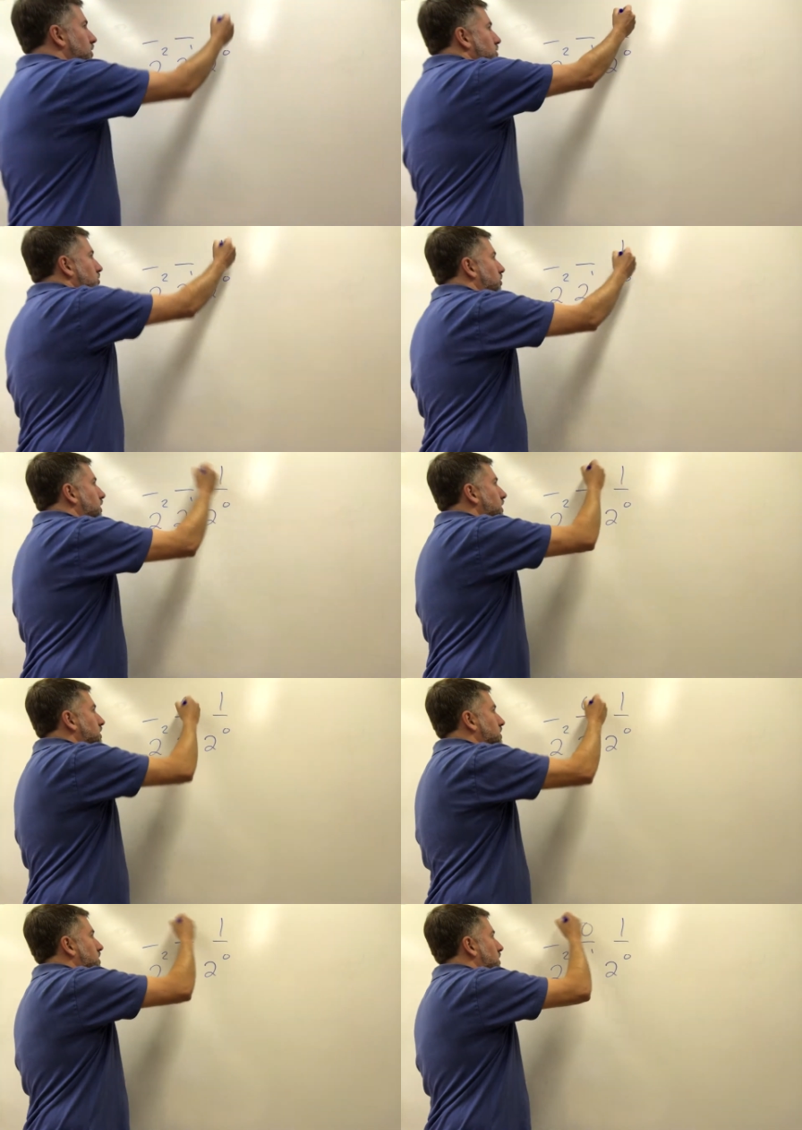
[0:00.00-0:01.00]
So
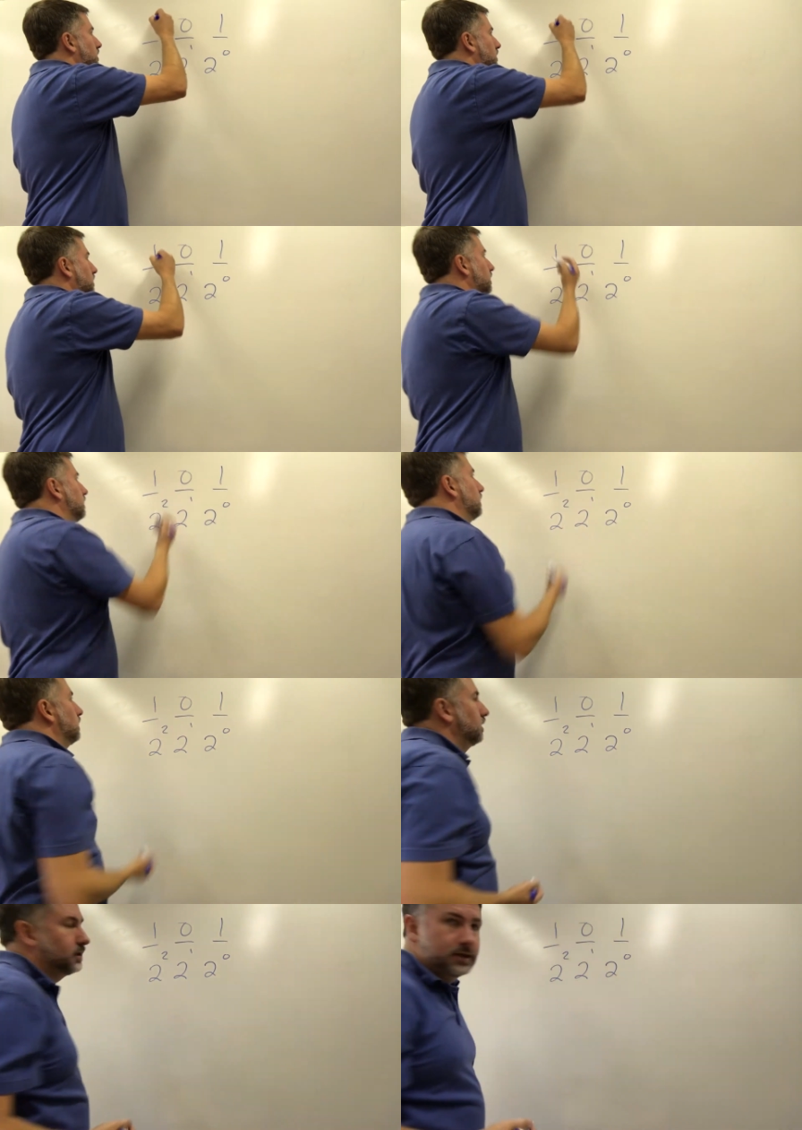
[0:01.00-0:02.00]
this
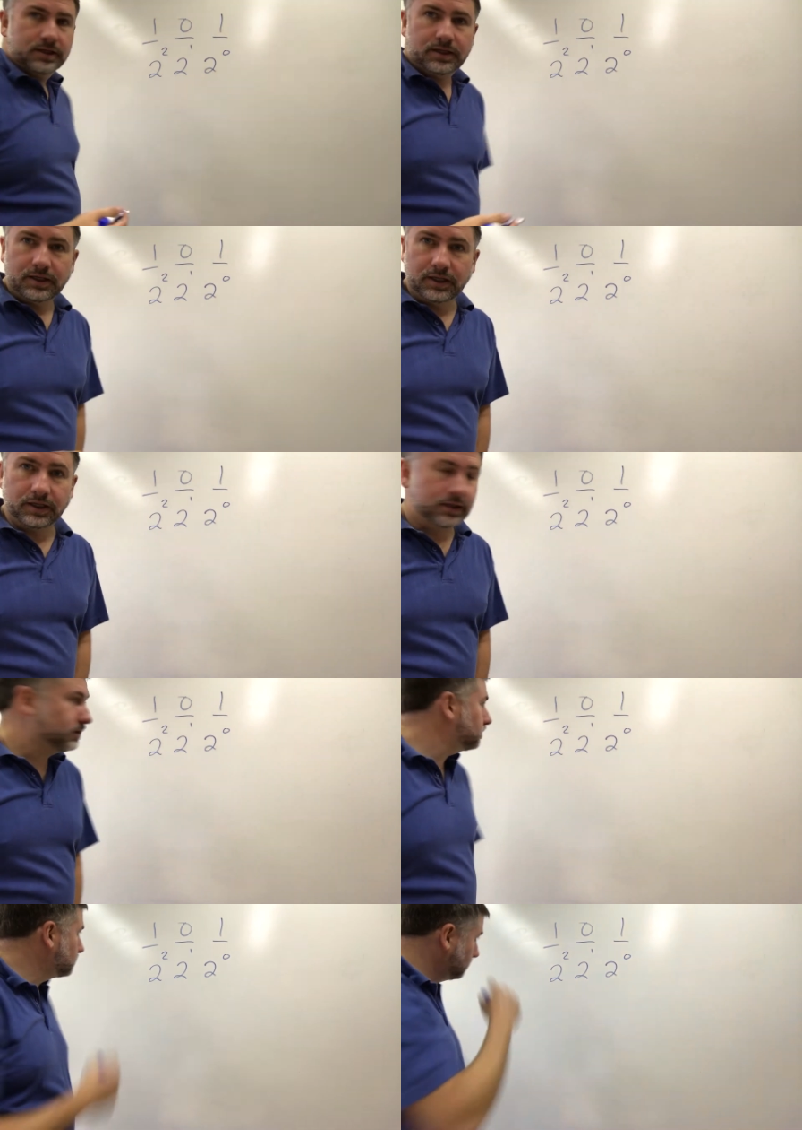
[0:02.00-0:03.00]

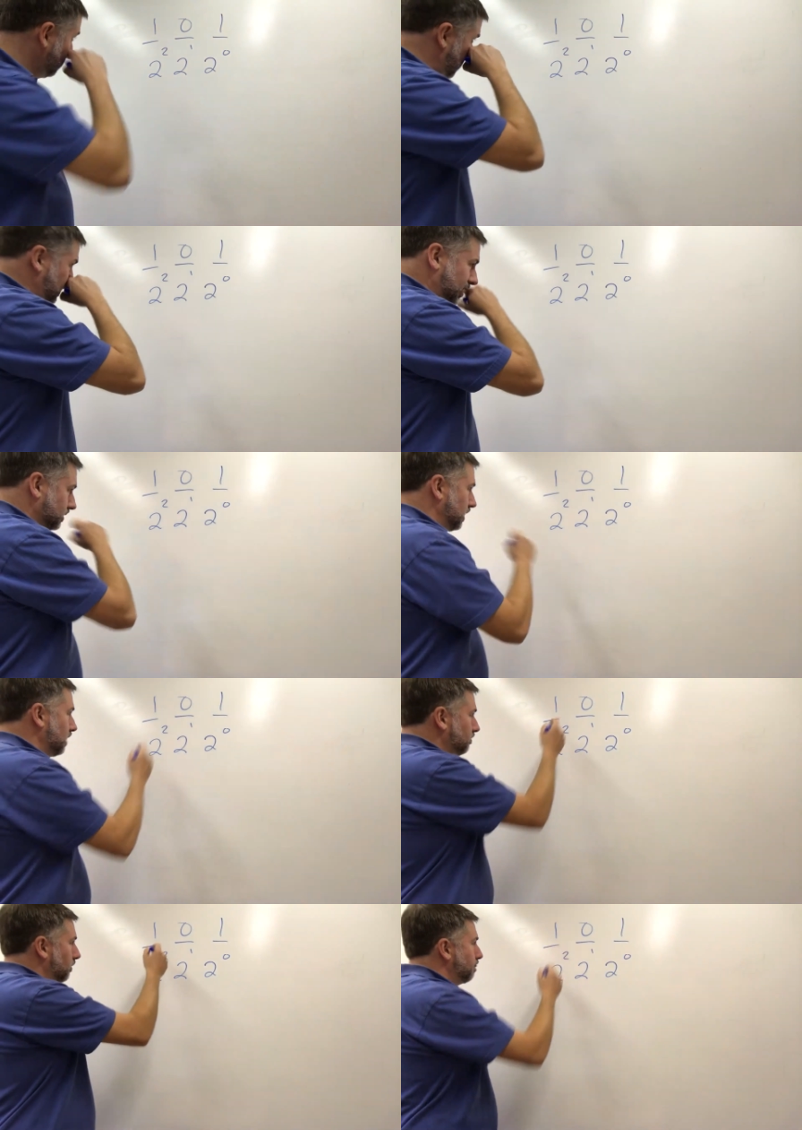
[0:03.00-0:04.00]
is, as an
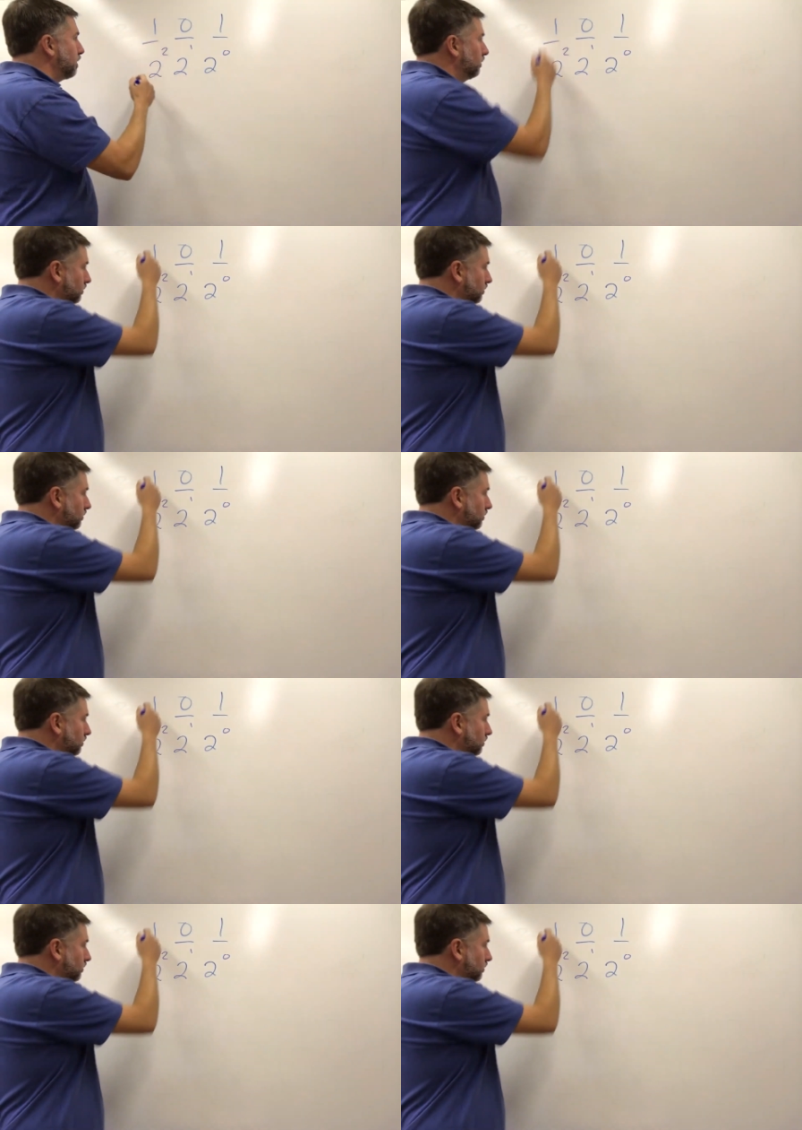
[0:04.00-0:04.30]
example,